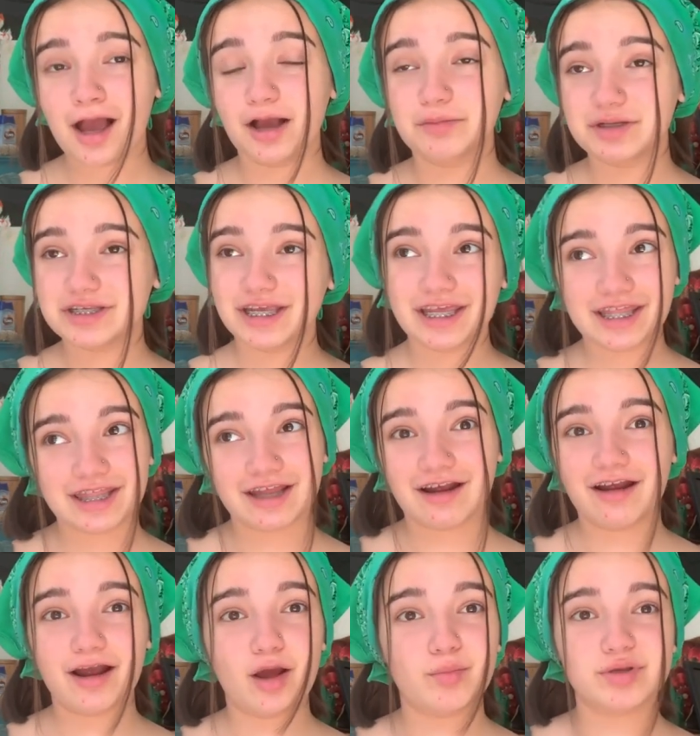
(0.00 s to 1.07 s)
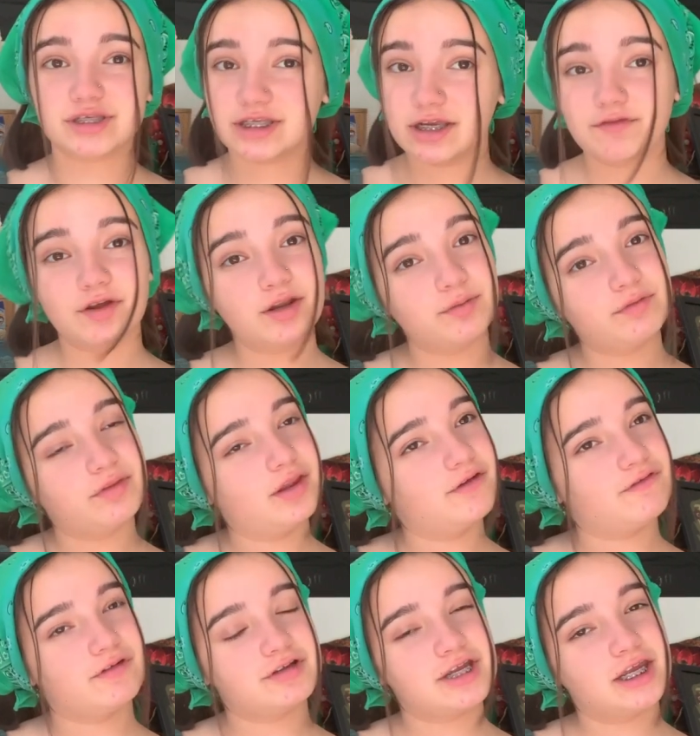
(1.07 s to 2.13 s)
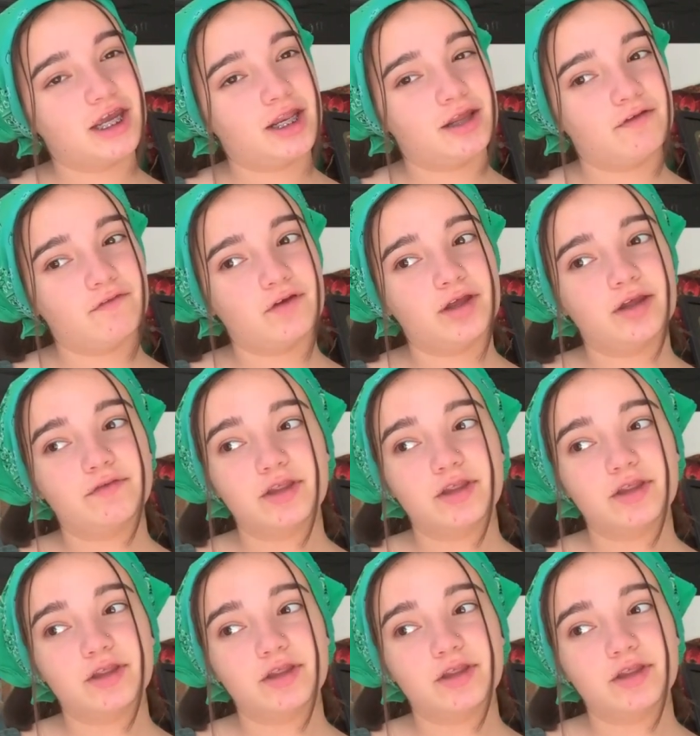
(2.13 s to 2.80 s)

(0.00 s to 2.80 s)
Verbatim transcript: I'm gonna take it there. I'm gonna see if any if they'll take any of it.